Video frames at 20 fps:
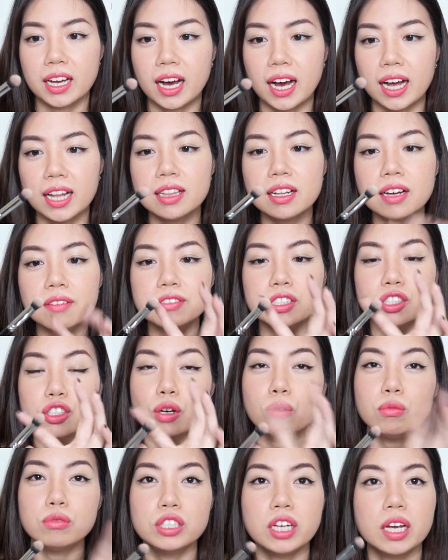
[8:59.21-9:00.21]
I love the
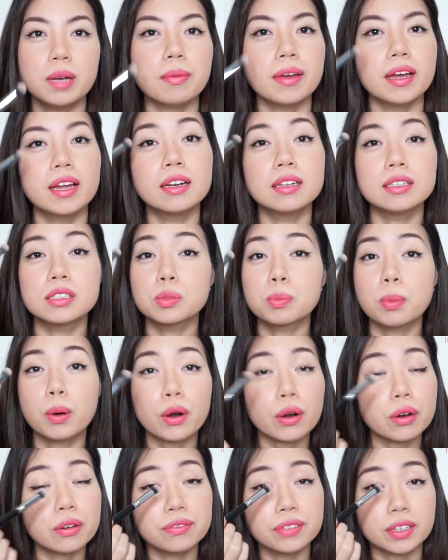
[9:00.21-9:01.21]
dome shape, and it's
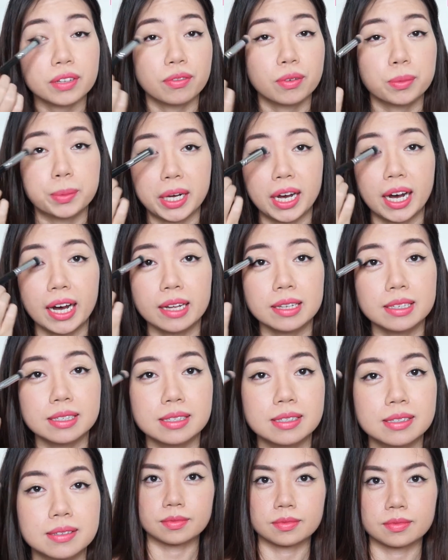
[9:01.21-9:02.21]
perfect for my
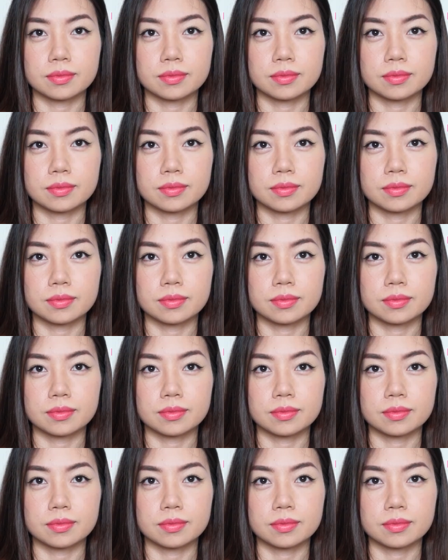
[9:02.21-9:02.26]
eyes.